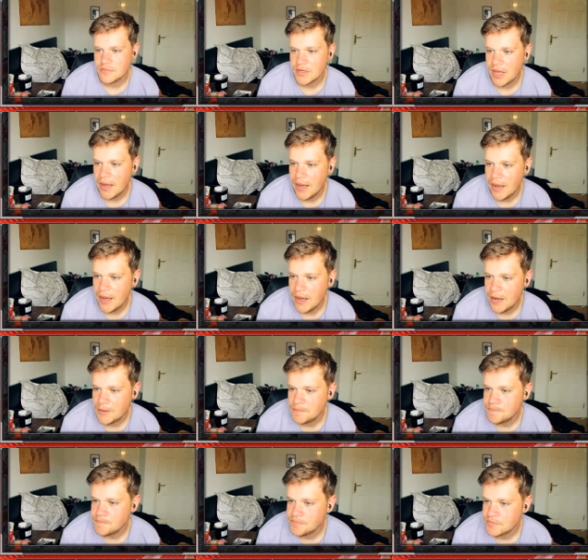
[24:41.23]

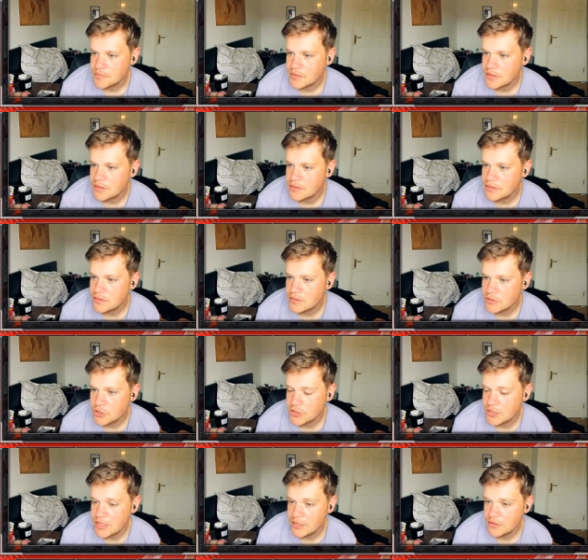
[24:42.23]
Good
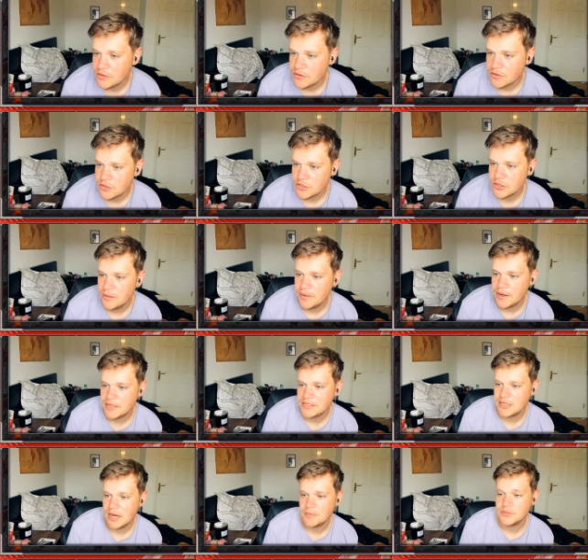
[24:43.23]
to see you not any
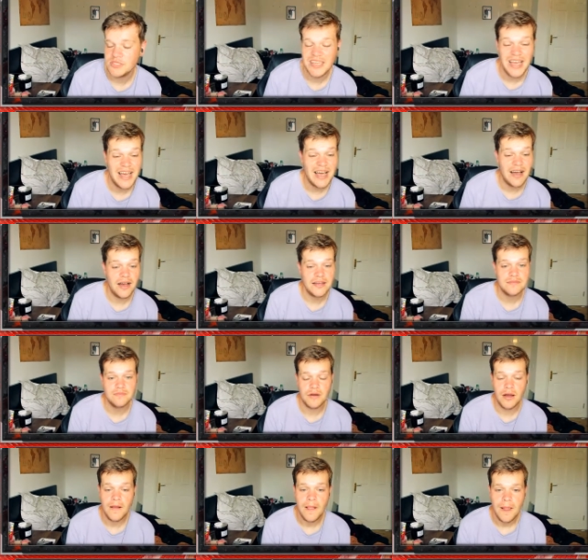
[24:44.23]
subs. Yeah, I
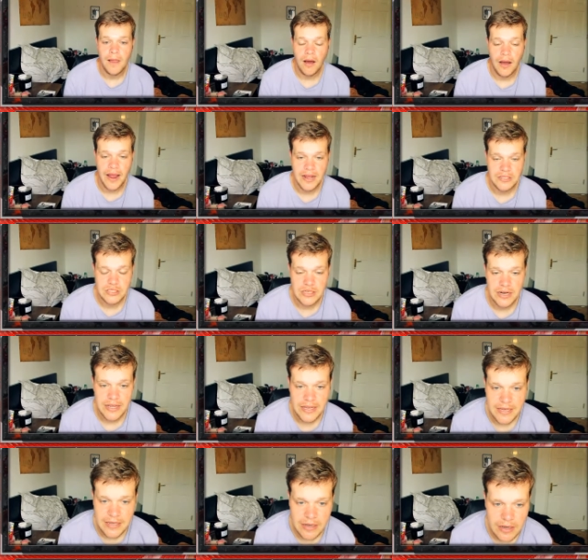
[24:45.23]

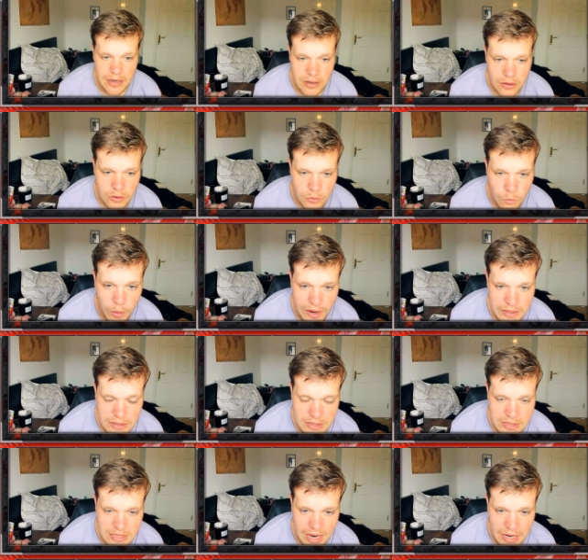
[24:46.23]
actually
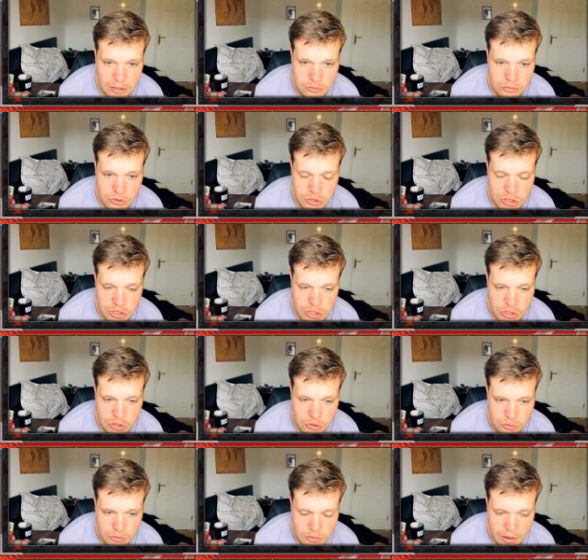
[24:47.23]
went down
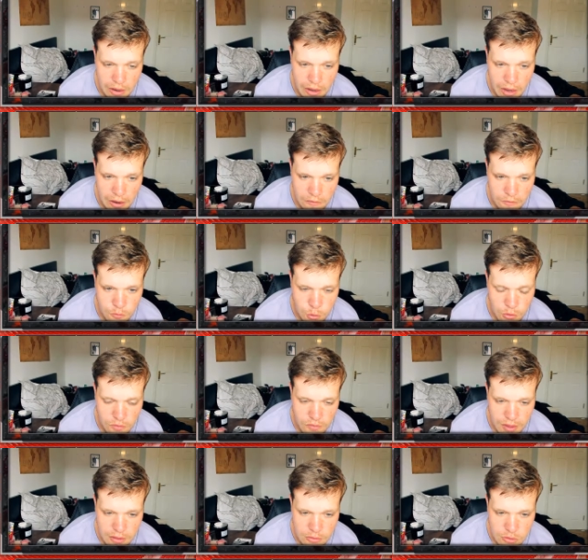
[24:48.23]
to
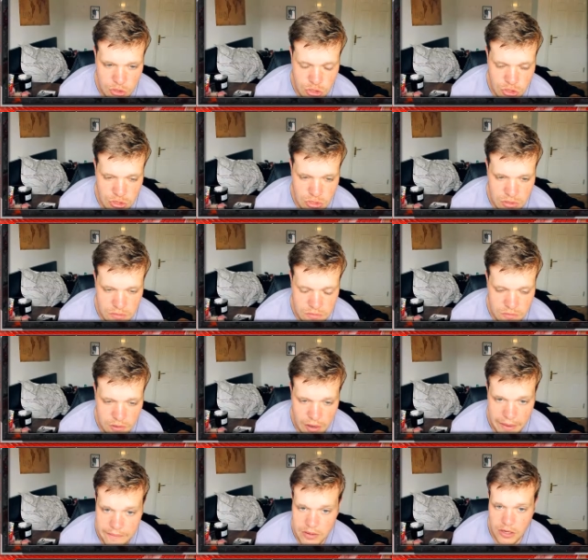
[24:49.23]

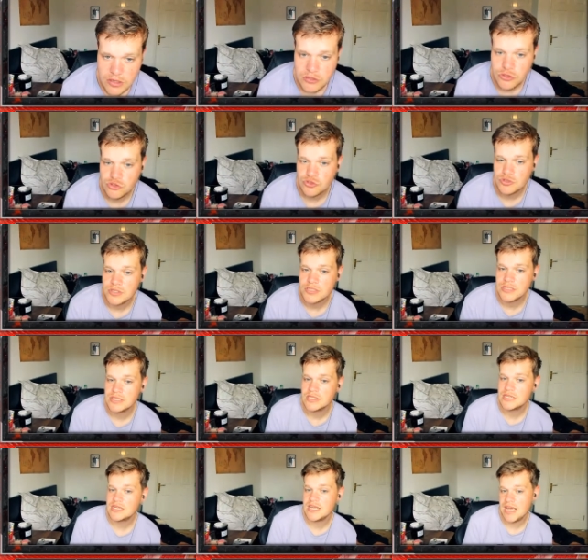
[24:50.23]

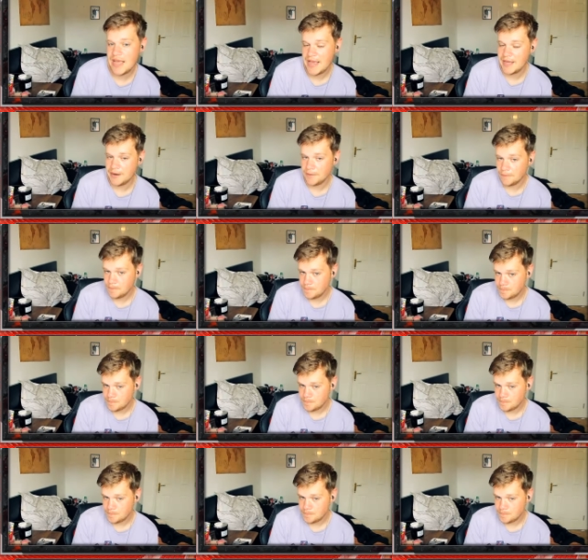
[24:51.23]
4,510.